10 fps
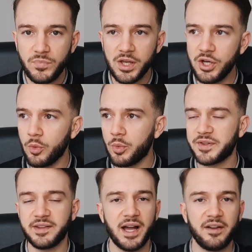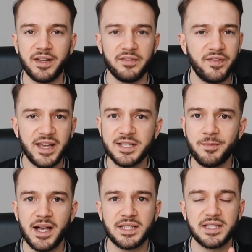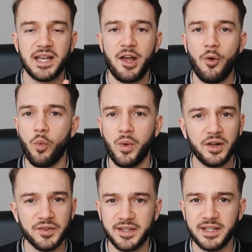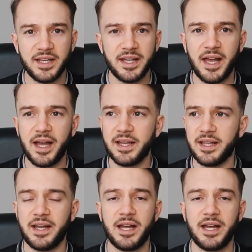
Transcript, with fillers: You know, what did they have? Like face masks, welding gear,